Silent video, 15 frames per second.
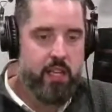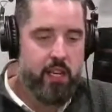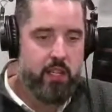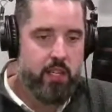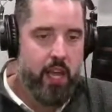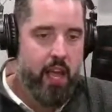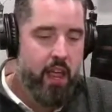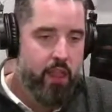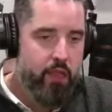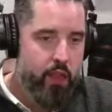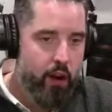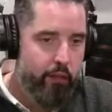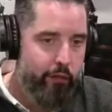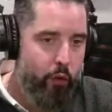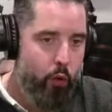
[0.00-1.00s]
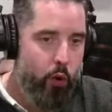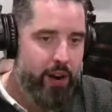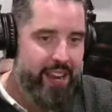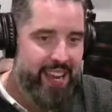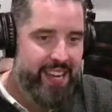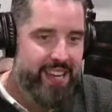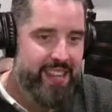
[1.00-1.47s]
He says,
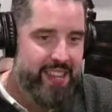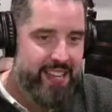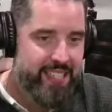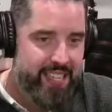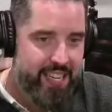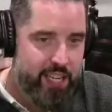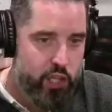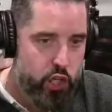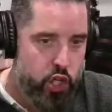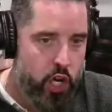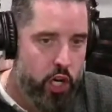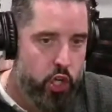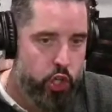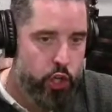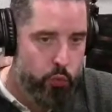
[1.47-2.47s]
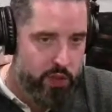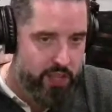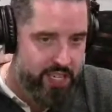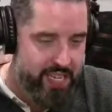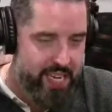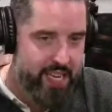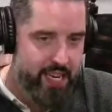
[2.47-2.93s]
"Therefore, in this conjunction
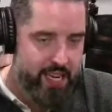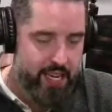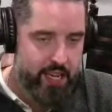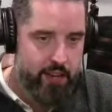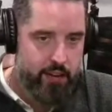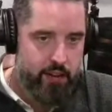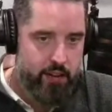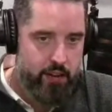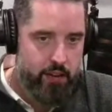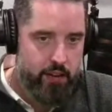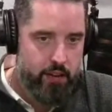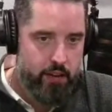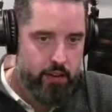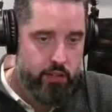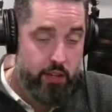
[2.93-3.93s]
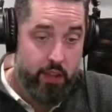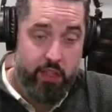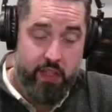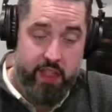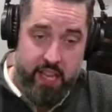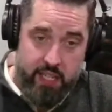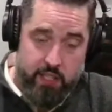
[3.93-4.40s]
with deity,"
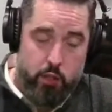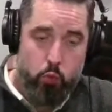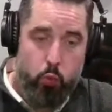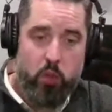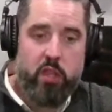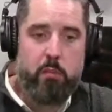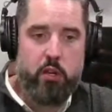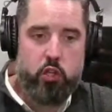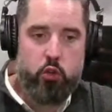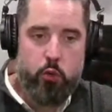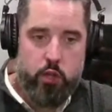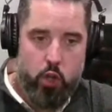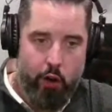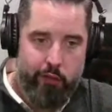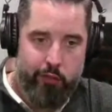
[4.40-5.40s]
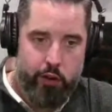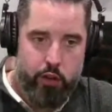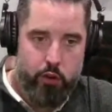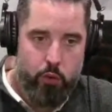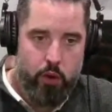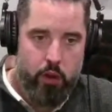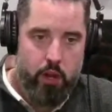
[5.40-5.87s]
see, this is what the mysteries
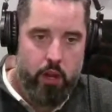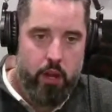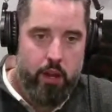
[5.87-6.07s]
offer you.